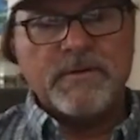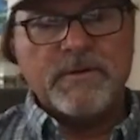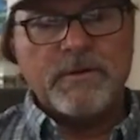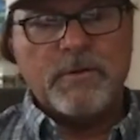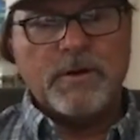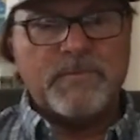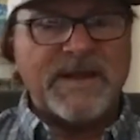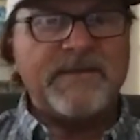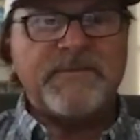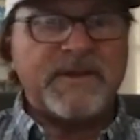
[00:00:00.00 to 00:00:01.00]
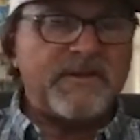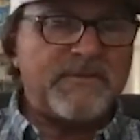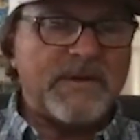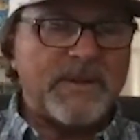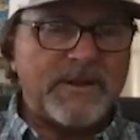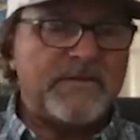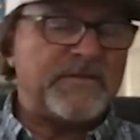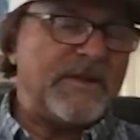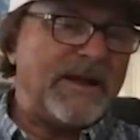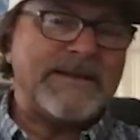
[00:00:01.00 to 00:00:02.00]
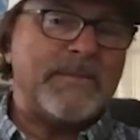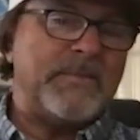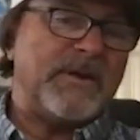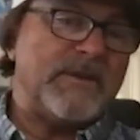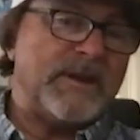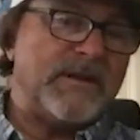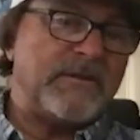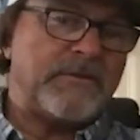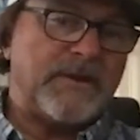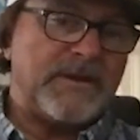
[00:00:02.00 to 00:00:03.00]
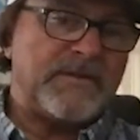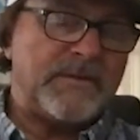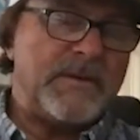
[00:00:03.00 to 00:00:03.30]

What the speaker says: who are benefiting from it. It's not that big of an industry. It's